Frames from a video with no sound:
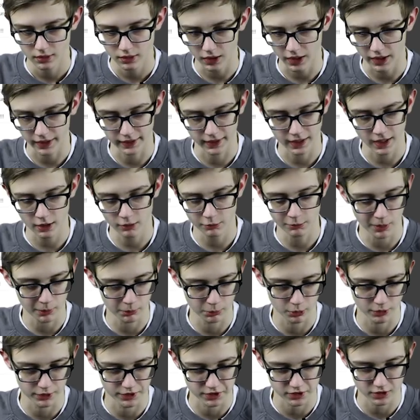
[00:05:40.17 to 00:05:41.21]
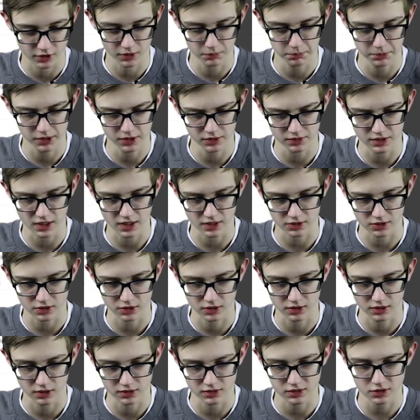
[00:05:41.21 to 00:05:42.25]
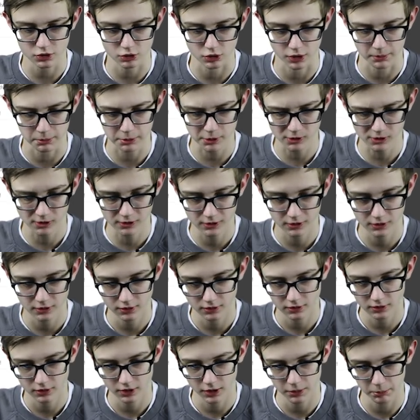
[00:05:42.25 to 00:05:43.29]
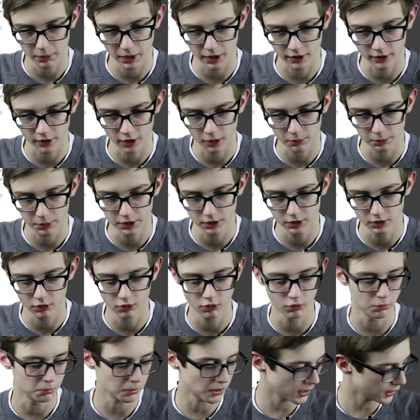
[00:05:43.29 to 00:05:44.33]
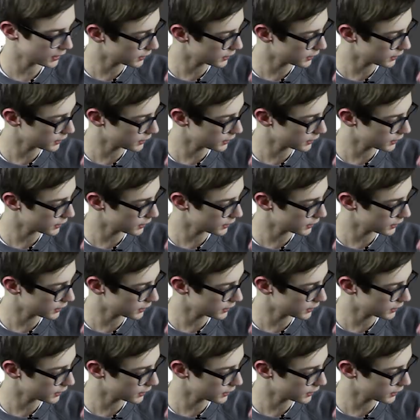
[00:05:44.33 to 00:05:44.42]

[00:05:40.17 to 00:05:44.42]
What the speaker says: I can't remember what this clip is, actually. Is it triple? It better not be. Oh.